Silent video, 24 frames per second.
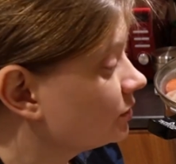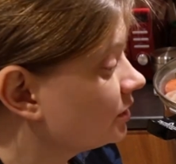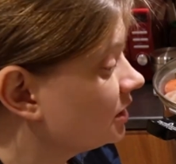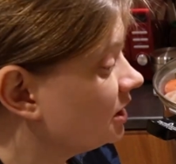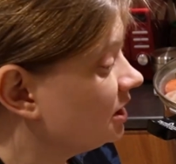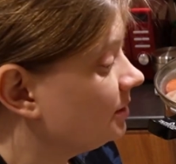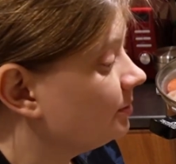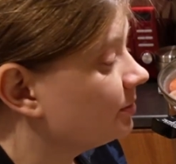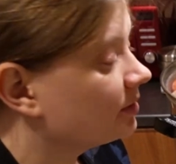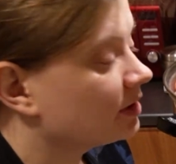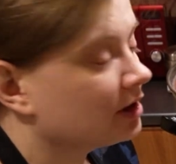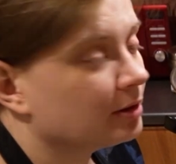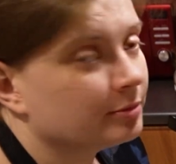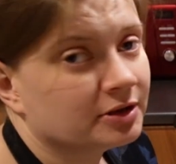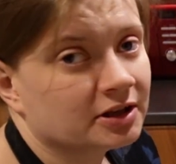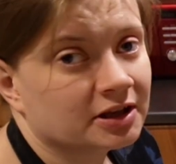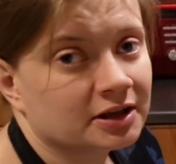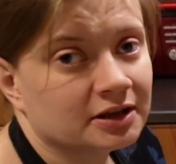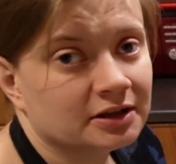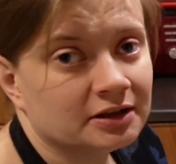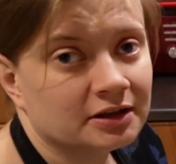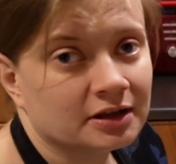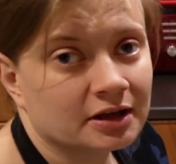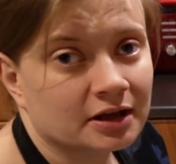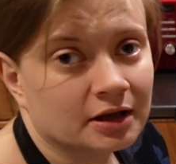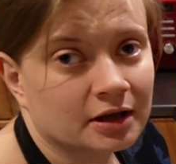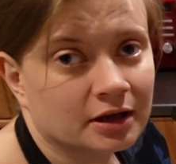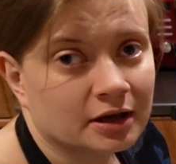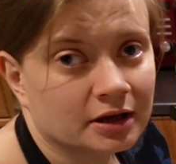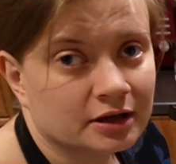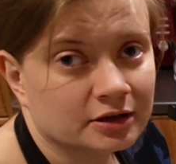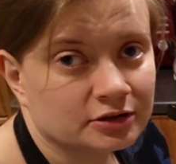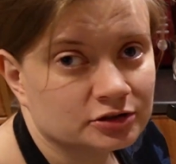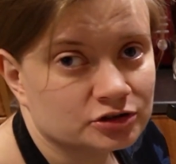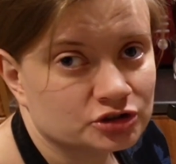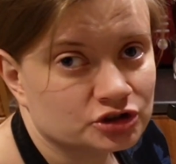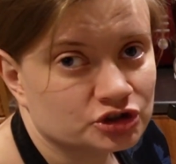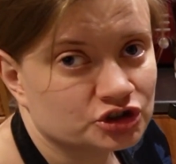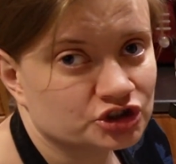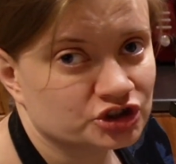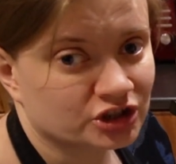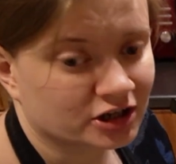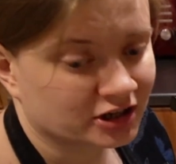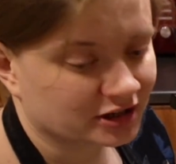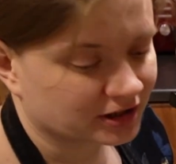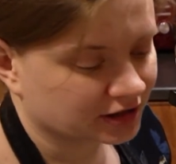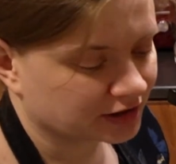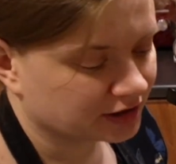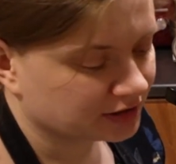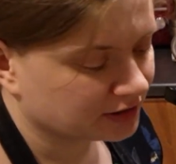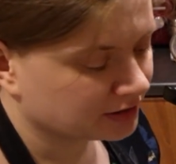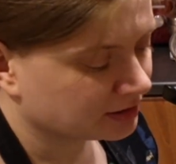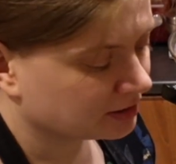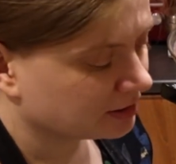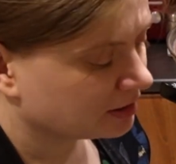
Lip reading: keep coming in and just checking.